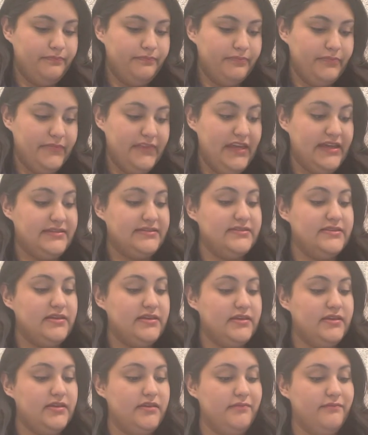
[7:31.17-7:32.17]
Yes,
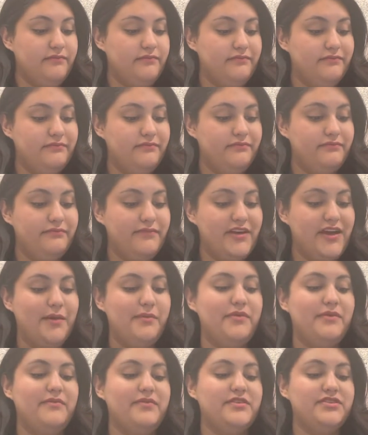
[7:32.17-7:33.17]
the
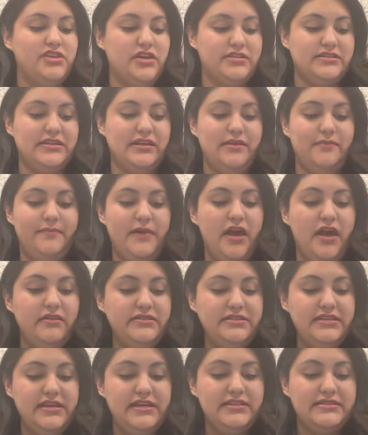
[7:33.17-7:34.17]
accompaniment is jaunty and
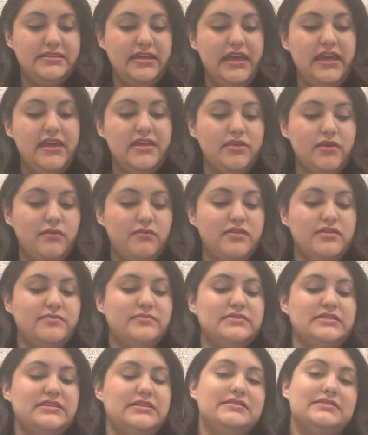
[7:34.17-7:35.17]
bouncy, has eighth note
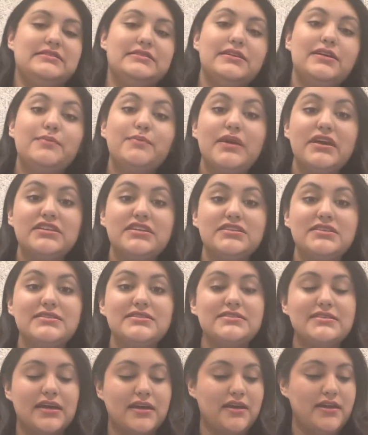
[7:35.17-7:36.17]
rhythms and
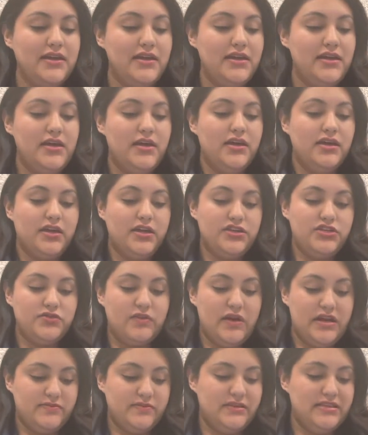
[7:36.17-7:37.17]
syncopations that
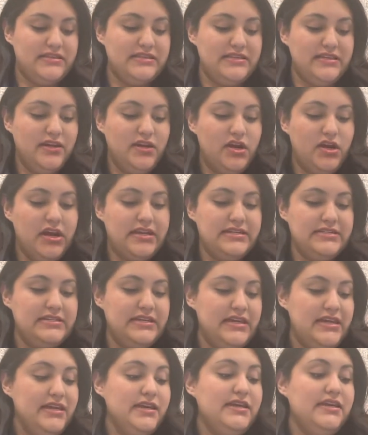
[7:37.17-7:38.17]
contrast with the singer. And
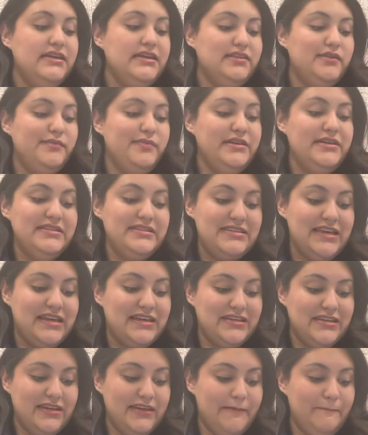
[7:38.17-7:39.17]
in the B
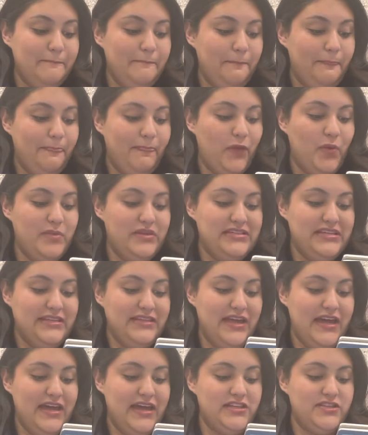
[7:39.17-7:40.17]
section,
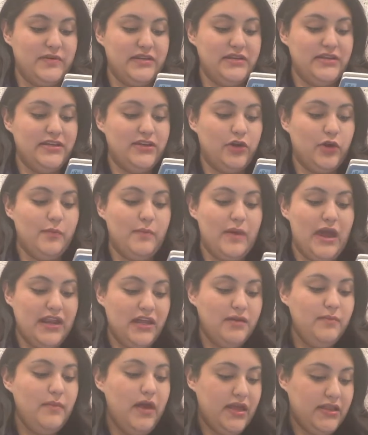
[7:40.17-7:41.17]
Gomezanda has written a
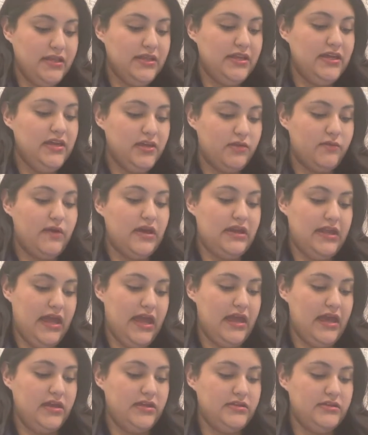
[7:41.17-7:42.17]
chromatic melody in the right
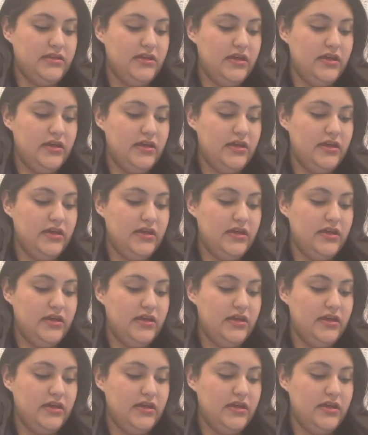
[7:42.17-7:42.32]
hand,